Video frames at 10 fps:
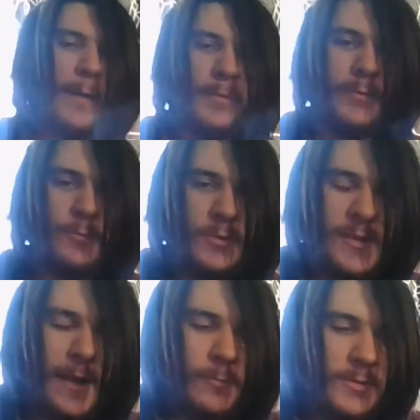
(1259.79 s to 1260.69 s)
happened was
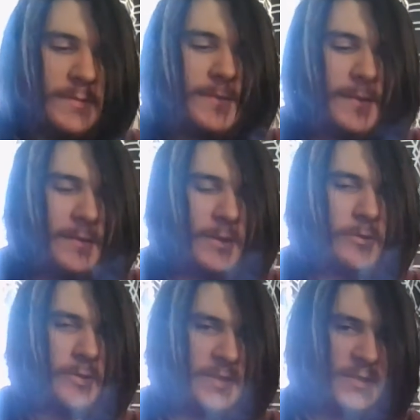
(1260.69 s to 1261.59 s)
I would
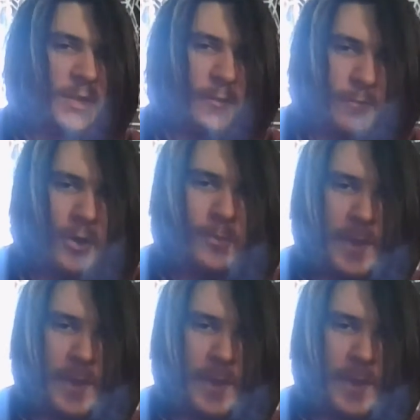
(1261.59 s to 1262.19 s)
literally stuff all